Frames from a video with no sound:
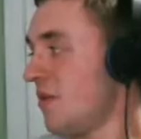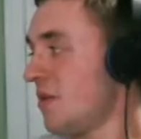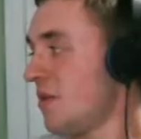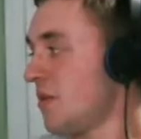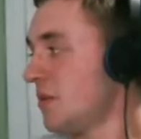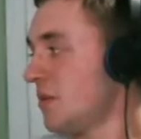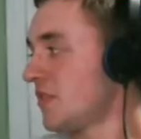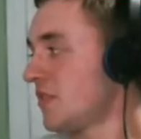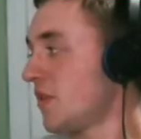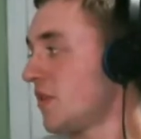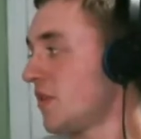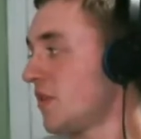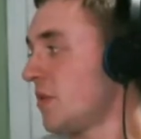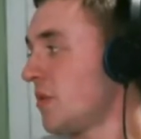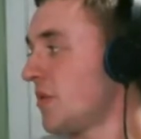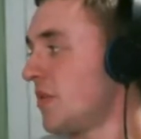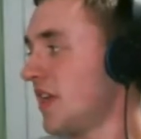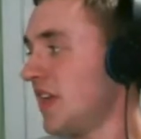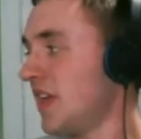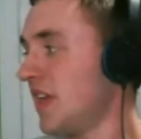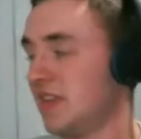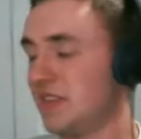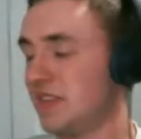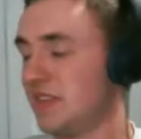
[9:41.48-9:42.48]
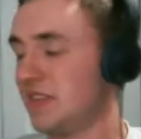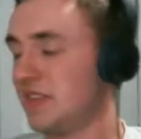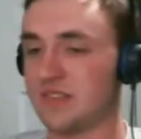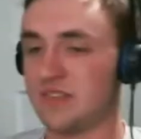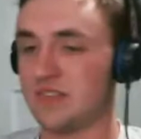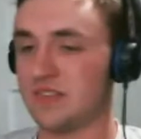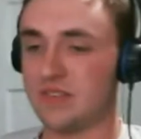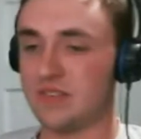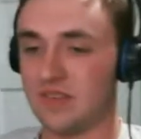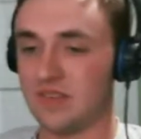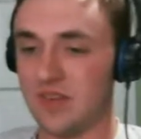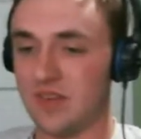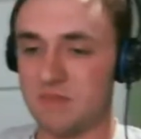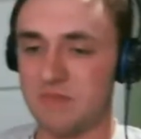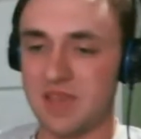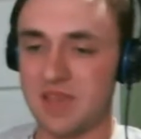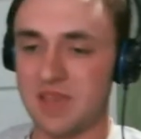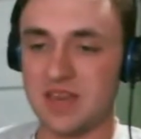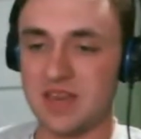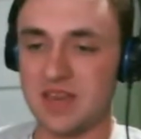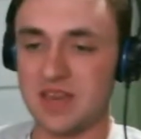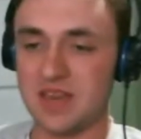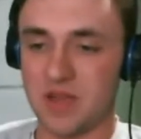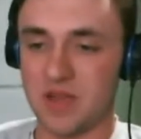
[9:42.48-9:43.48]
those little things. I
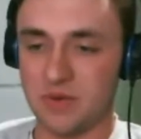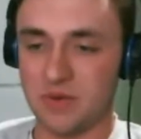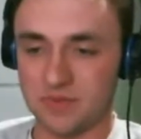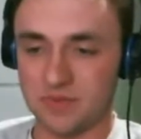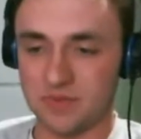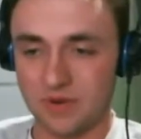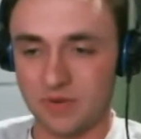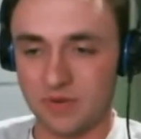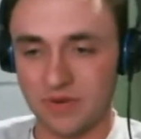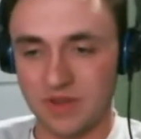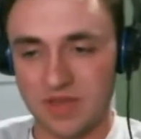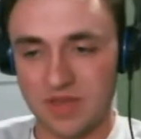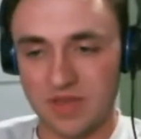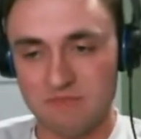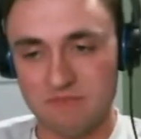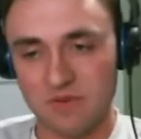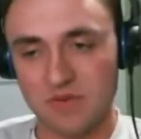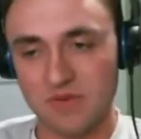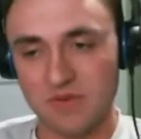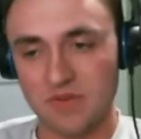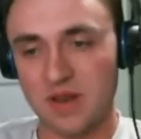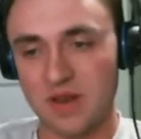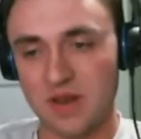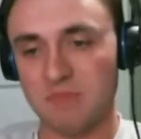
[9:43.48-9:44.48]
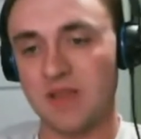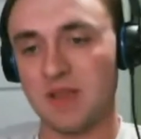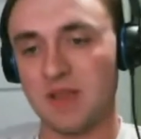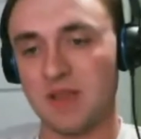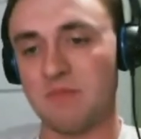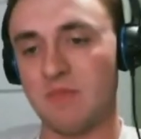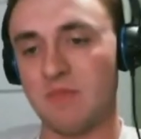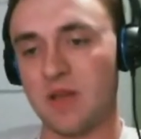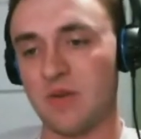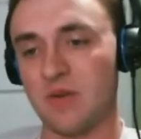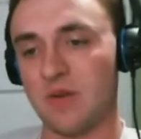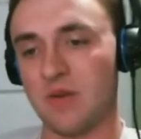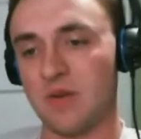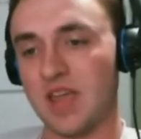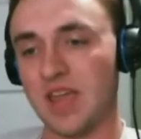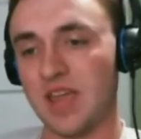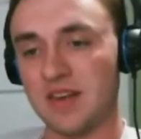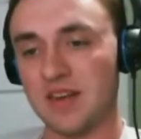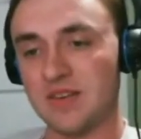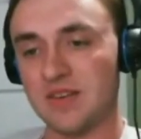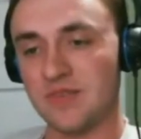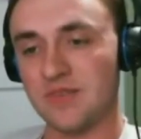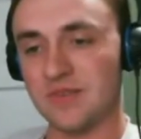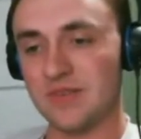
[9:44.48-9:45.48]
made my own little gimbal, and I made my own
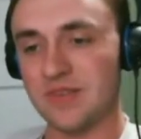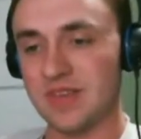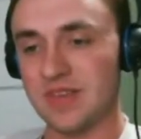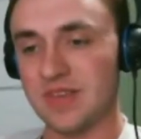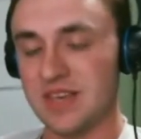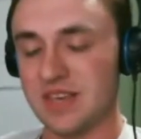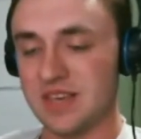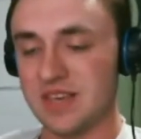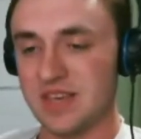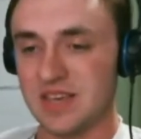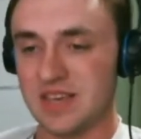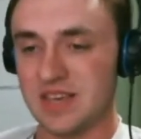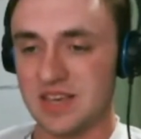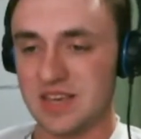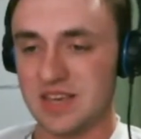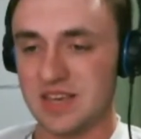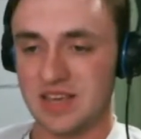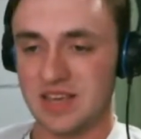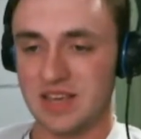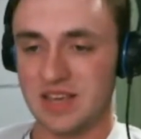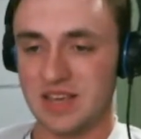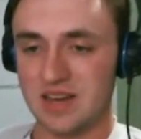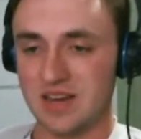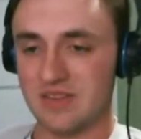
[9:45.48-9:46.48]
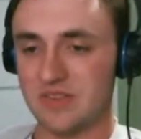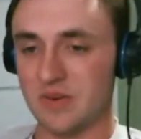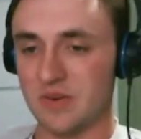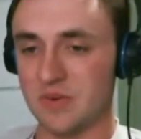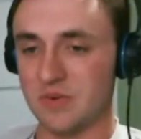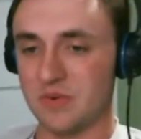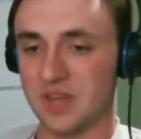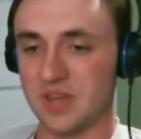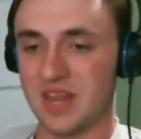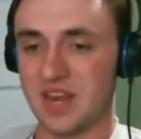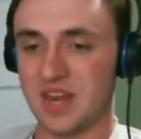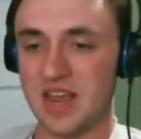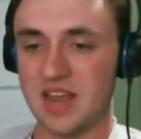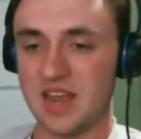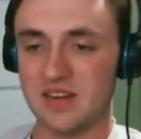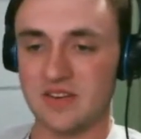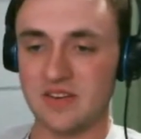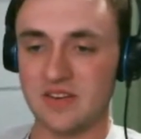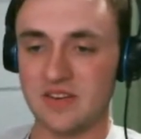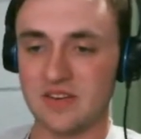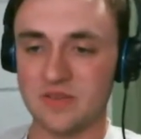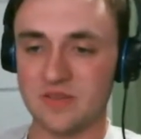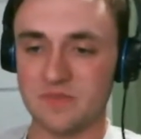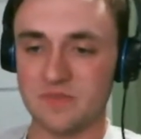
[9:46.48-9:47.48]
handle and its own
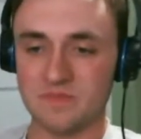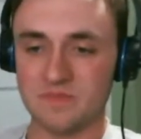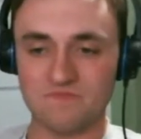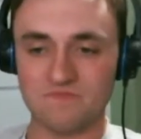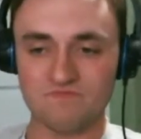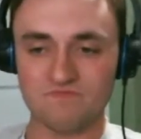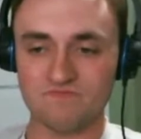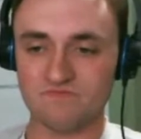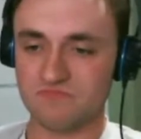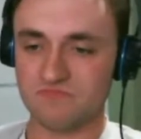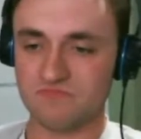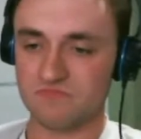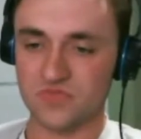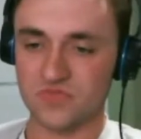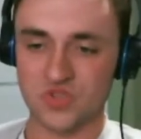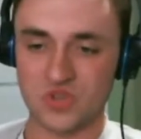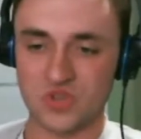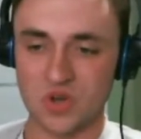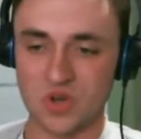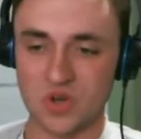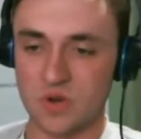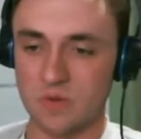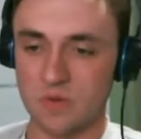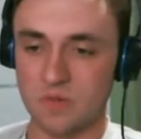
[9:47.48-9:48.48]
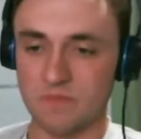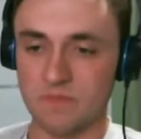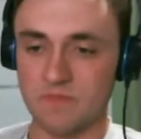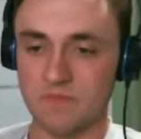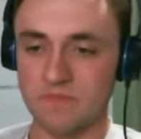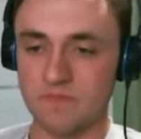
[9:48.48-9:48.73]
connector. So